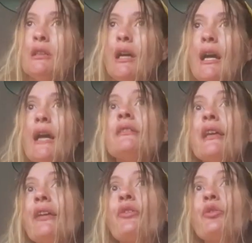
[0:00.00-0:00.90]
And
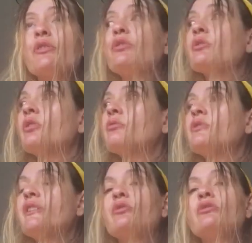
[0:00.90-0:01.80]
yes, so if you're not
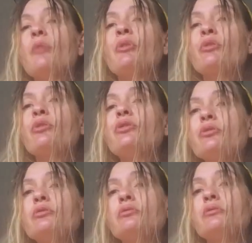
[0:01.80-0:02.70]
really clued up on
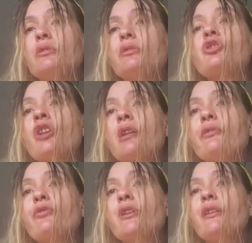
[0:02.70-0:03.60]
Q, Charlie
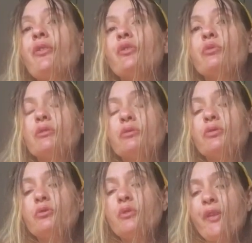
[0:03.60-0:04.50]
Frake is the one
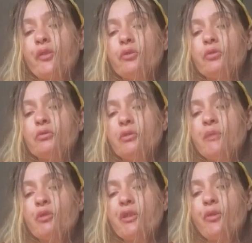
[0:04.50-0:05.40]
to listen to.
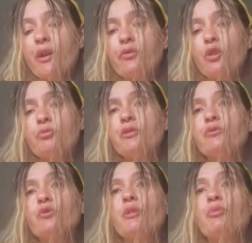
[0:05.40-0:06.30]
Him and his wife are
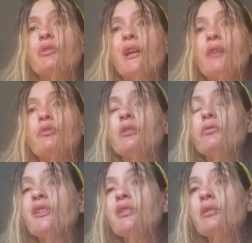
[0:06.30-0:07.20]
beautiful people. They have a
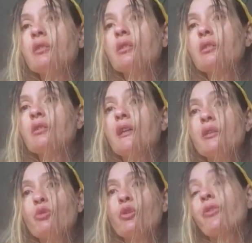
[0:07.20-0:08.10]
vegan
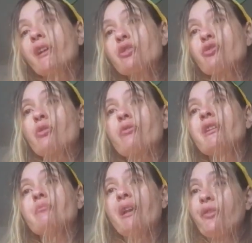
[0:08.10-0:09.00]
animal sanctuary
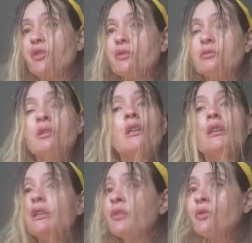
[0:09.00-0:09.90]
in Mexico.
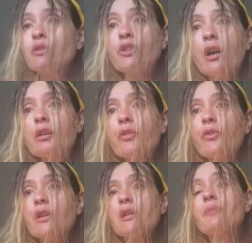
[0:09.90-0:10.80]
Even the dogs
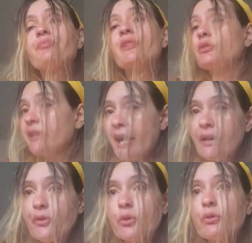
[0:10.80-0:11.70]
and the
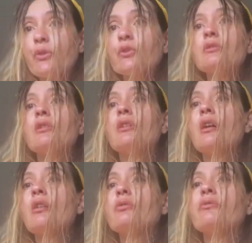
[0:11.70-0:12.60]
cats also
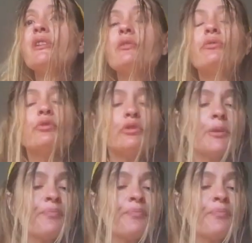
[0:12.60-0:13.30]
are on vegan food.